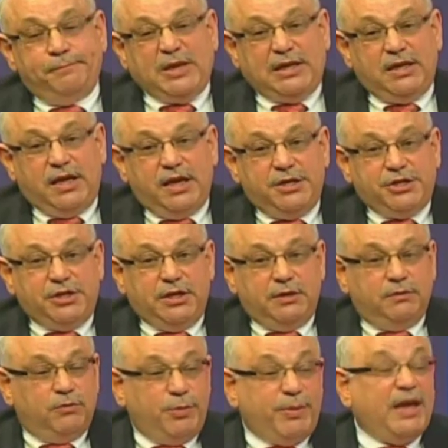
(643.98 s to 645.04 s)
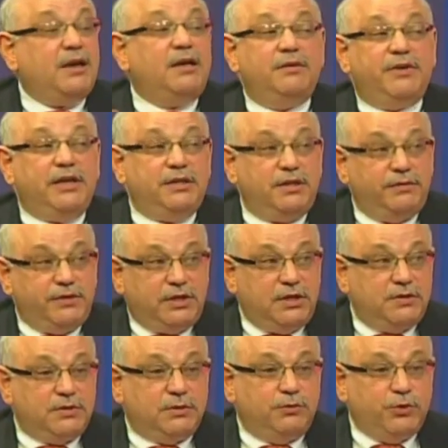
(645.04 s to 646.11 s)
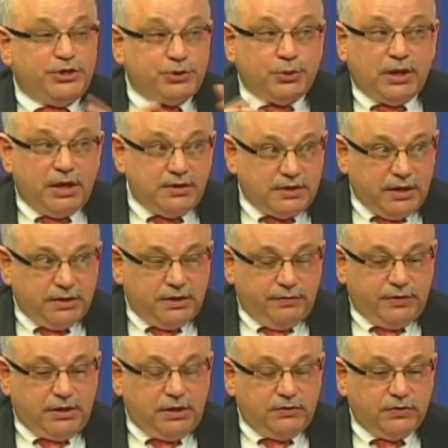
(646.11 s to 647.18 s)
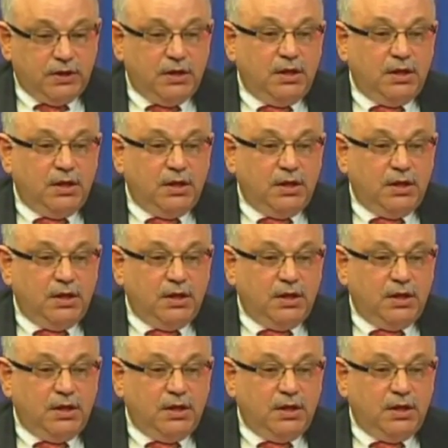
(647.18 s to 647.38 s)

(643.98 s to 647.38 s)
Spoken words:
engaging in repetitive activities or ritualized activities,